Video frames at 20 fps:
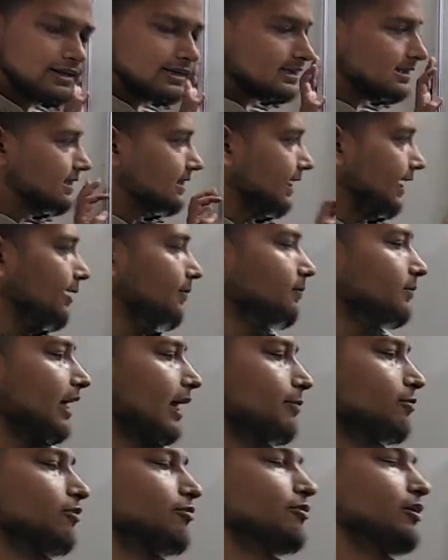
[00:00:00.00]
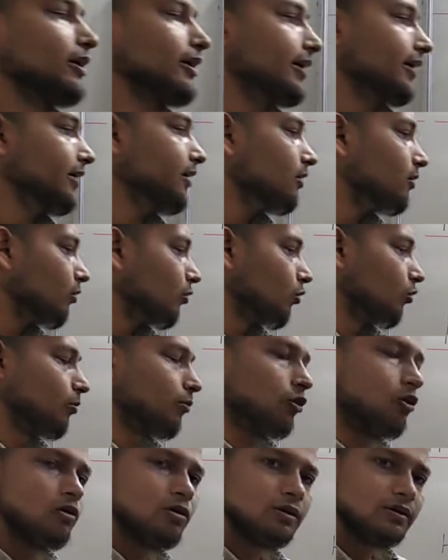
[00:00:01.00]
Same type of ligand,
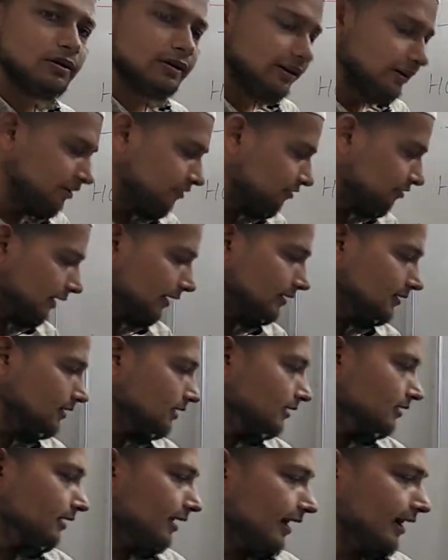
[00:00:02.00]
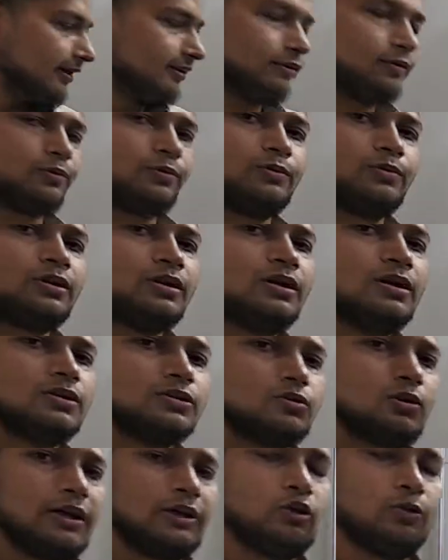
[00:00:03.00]
homo, different, hetero.
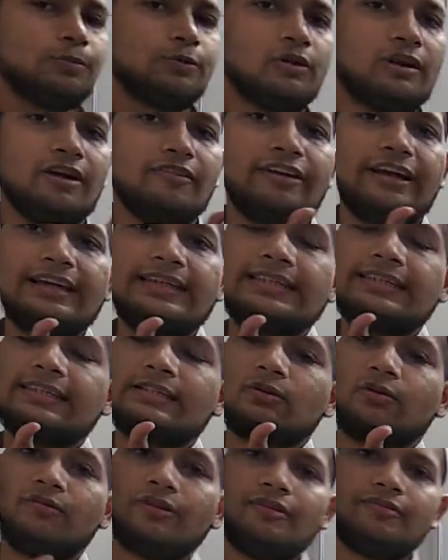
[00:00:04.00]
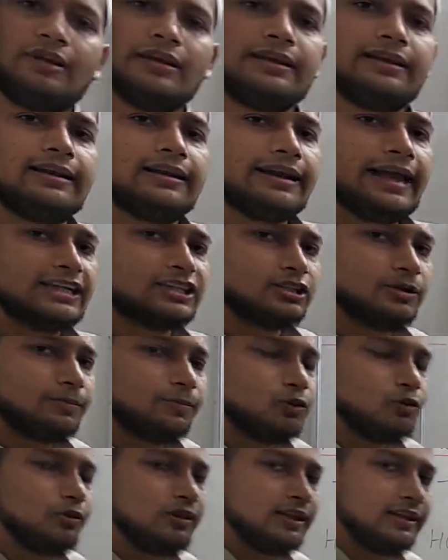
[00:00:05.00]
So, I hope you love it. So, we will catch
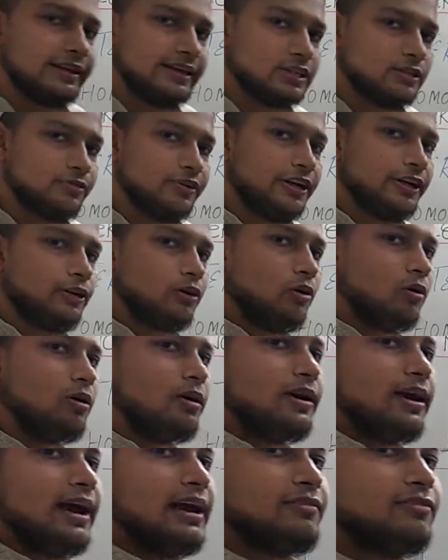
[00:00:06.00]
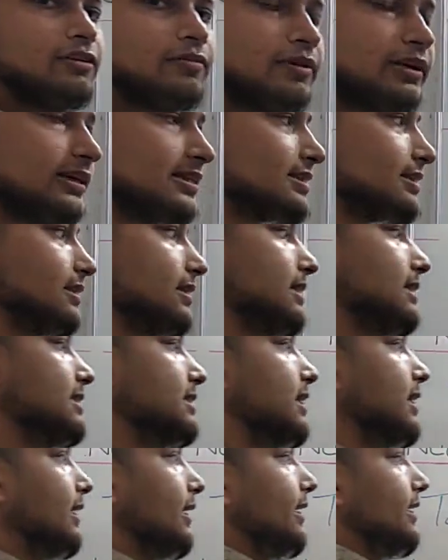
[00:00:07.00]
up you in the next video and we will discuss
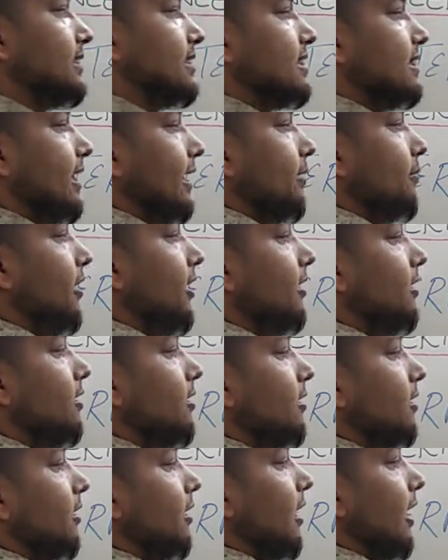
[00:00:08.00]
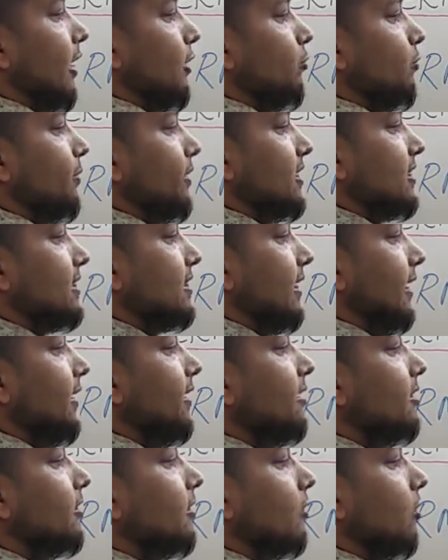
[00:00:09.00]
its naming,
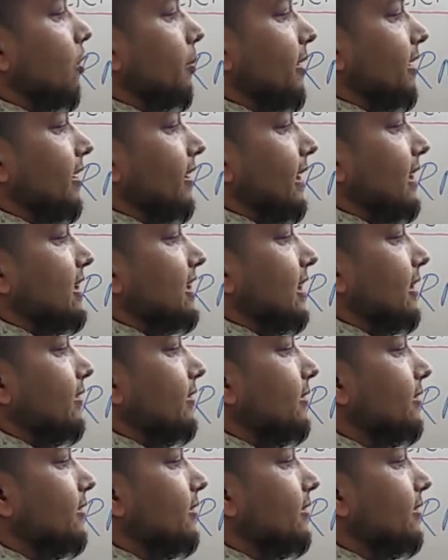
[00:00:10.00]
AUTOPSY, nomenclature.